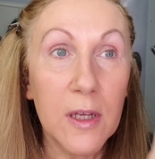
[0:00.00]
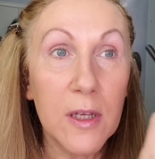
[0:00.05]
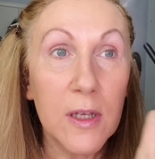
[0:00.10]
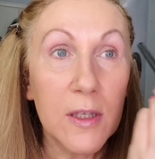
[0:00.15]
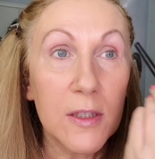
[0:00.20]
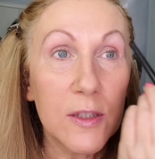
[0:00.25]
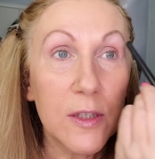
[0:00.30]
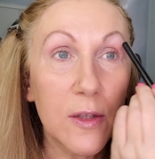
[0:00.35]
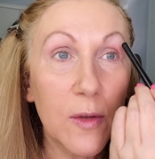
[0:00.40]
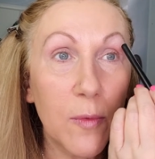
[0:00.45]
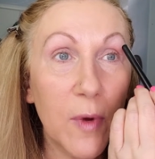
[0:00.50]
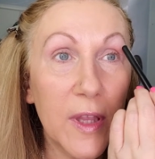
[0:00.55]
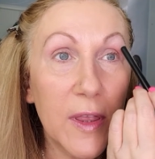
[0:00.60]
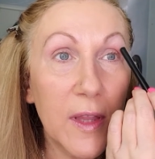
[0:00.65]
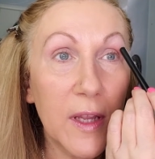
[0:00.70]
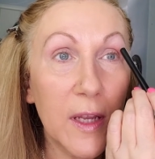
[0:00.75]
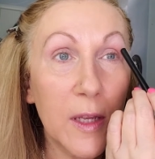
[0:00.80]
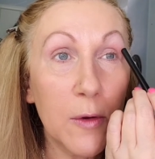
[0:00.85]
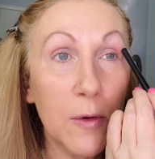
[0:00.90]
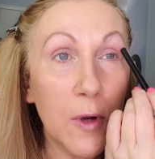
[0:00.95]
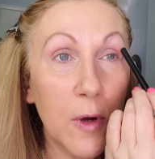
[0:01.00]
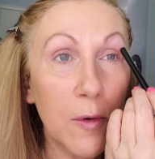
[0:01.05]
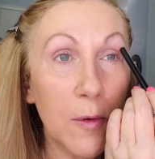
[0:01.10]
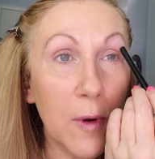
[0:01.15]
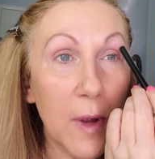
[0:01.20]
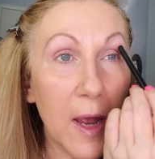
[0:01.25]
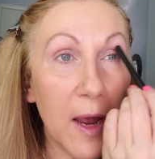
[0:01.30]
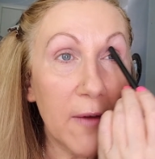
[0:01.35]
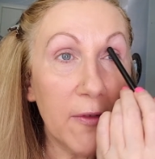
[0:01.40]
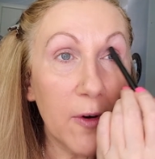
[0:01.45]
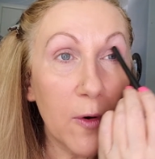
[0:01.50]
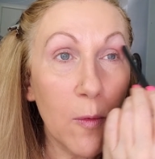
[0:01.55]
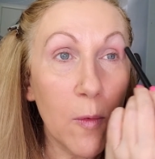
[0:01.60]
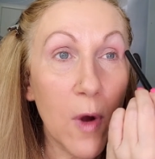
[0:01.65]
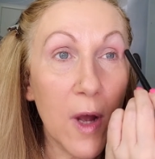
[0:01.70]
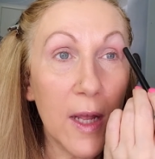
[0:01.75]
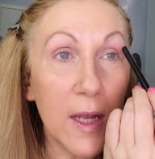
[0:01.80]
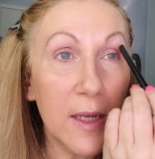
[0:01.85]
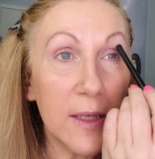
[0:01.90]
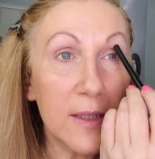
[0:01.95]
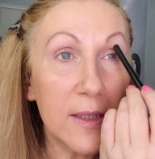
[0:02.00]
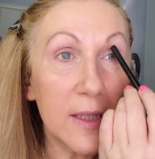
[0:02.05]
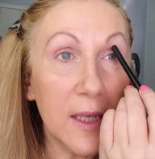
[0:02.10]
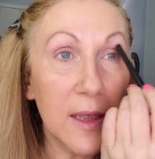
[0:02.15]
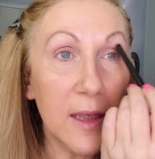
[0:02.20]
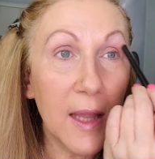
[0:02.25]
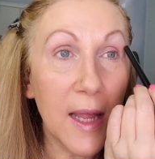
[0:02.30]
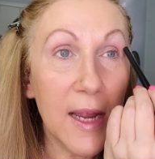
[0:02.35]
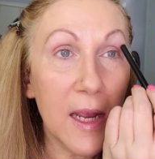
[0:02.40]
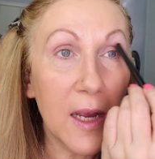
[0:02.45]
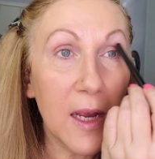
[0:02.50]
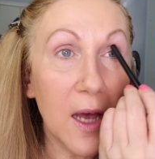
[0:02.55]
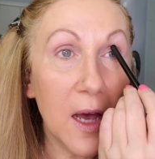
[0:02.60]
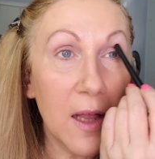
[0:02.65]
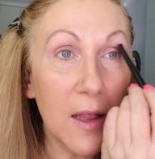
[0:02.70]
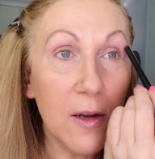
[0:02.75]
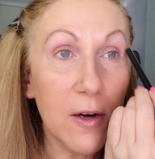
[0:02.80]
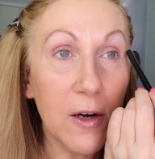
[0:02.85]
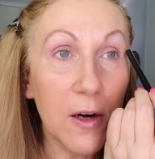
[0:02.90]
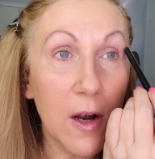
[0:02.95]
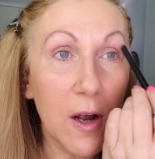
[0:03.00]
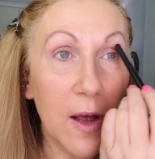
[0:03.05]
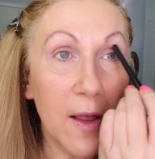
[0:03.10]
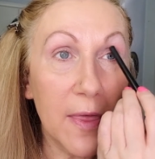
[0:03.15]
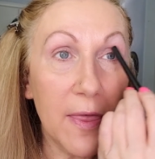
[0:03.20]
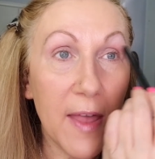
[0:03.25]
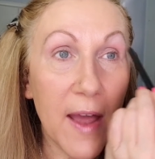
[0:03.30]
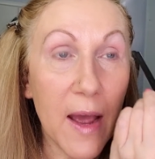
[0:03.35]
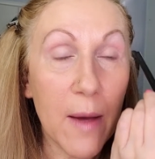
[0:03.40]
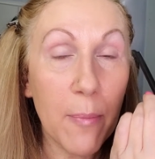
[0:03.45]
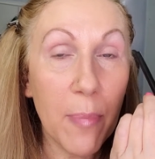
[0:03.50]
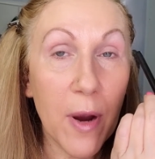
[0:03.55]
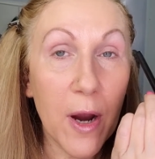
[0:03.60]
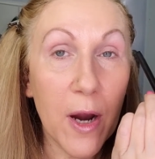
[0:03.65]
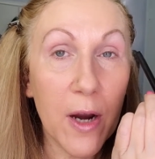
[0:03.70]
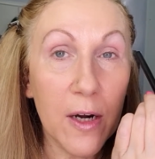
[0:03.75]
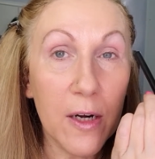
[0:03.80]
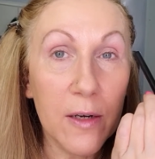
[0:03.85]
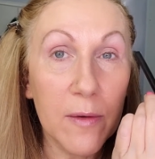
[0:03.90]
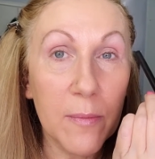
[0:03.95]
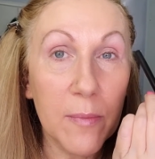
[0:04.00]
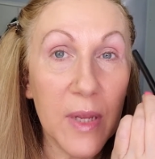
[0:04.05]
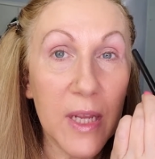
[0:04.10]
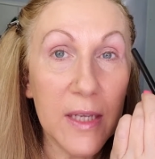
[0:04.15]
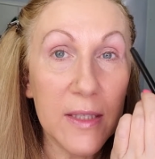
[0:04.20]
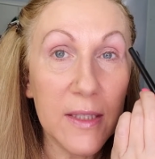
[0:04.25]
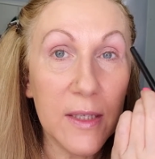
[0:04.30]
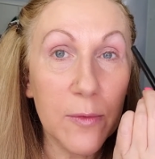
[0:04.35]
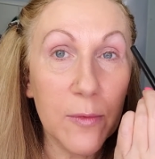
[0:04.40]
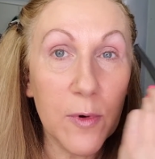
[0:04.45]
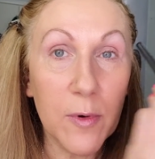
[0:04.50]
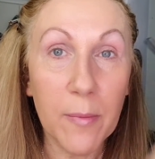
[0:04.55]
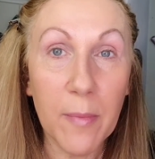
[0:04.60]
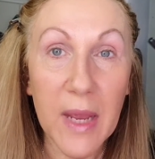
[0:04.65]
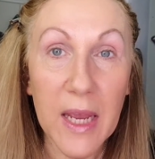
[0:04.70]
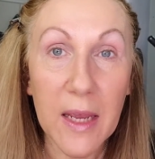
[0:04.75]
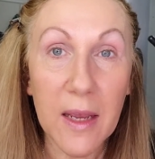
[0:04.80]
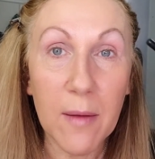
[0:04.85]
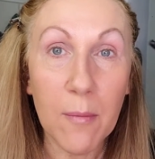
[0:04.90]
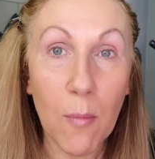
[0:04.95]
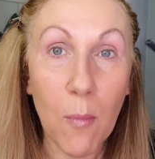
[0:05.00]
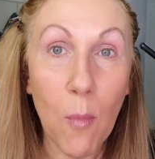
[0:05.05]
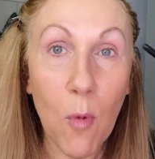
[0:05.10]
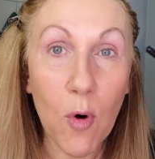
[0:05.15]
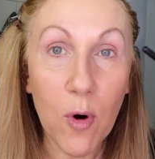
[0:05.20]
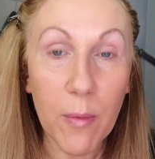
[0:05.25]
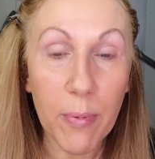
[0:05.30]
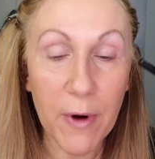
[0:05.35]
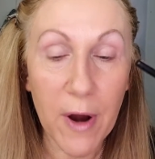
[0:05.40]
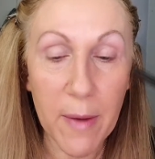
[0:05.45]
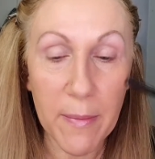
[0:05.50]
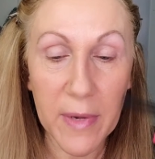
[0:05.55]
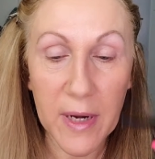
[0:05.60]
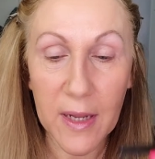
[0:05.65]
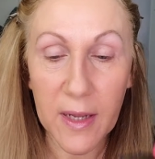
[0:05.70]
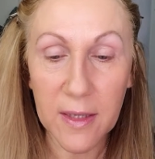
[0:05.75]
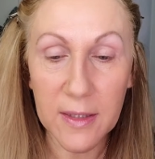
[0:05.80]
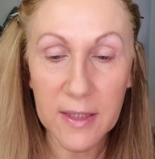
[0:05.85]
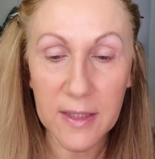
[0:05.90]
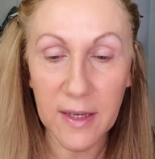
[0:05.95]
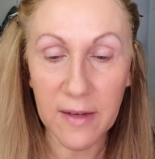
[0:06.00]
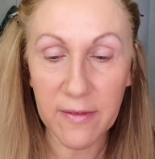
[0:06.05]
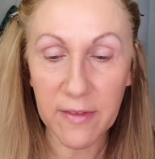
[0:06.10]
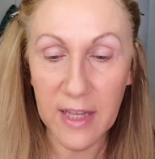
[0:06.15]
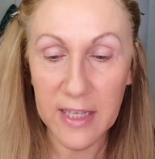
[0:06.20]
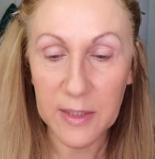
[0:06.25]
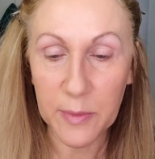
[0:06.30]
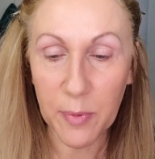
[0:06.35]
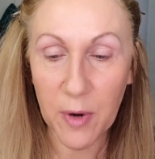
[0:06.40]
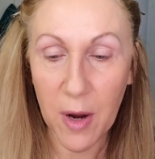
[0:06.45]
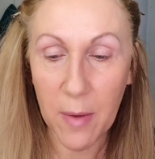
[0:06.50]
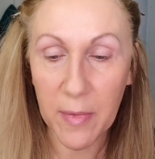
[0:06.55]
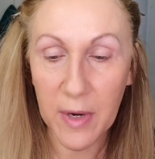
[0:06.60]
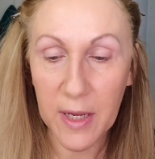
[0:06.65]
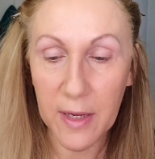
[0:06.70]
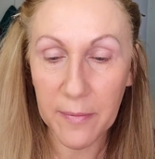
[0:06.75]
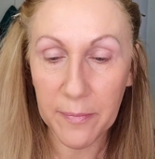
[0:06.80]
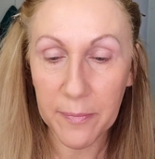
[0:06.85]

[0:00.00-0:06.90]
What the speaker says: So the one thing you don't ever want is the light color on that part, because it will make it more prominent instead of less prominent.